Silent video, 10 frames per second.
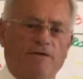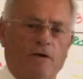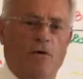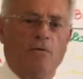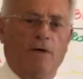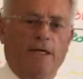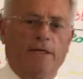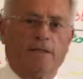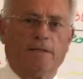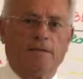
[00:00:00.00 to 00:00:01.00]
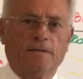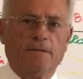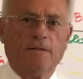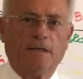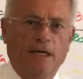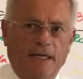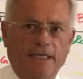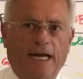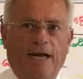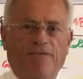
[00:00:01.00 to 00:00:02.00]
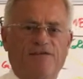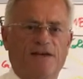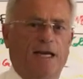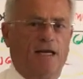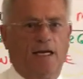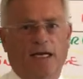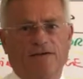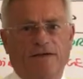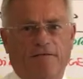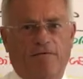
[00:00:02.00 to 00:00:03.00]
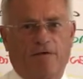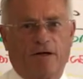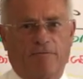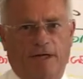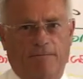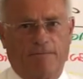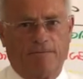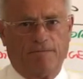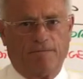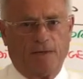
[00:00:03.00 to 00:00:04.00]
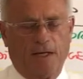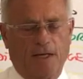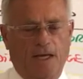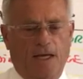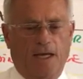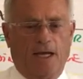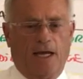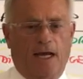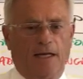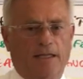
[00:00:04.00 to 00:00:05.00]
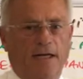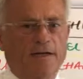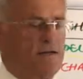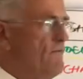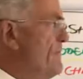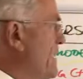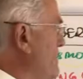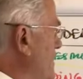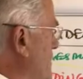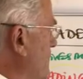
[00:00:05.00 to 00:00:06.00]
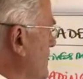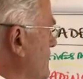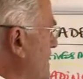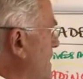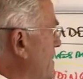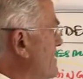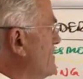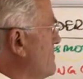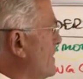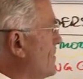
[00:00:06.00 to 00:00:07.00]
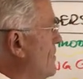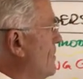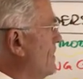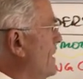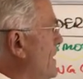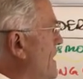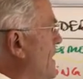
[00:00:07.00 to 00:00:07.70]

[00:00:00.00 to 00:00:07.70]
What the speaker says: is their own leader and they have a say, each and every one of them. And that is a very big difference. And this is what I call